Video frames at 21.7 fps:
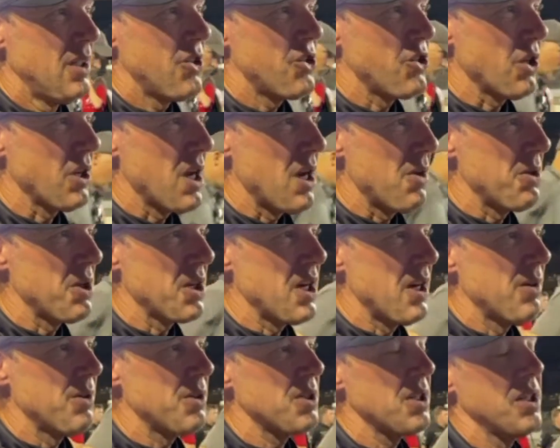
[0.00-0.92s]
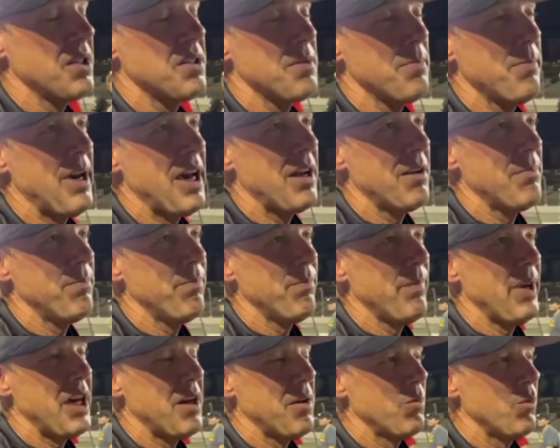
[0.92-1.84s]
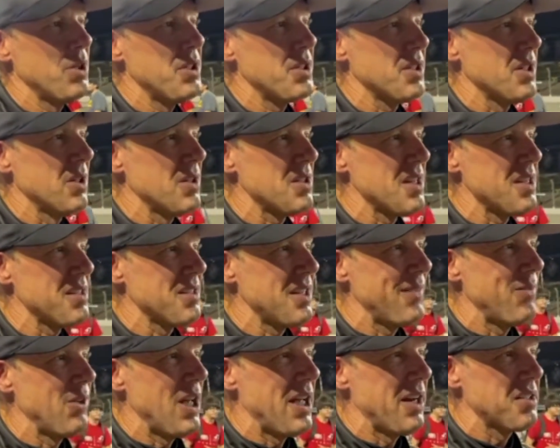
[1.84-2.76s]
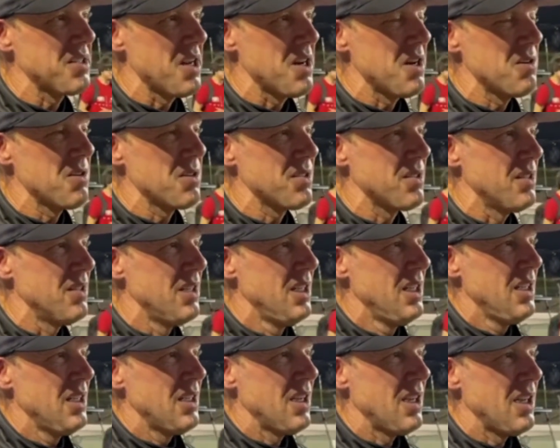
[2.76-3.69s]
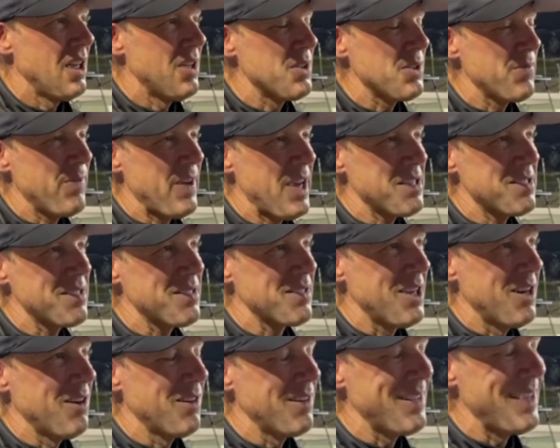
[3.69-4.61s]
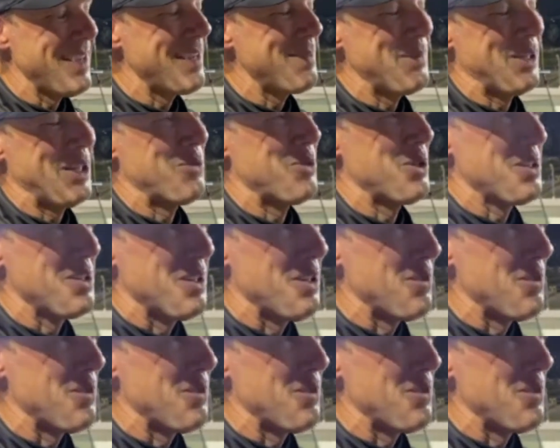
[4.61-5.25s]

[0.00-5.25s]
Should have counted with cars to get some bottom restarts. I saved a lot of tires, and I was the fastest car then, but I wasn't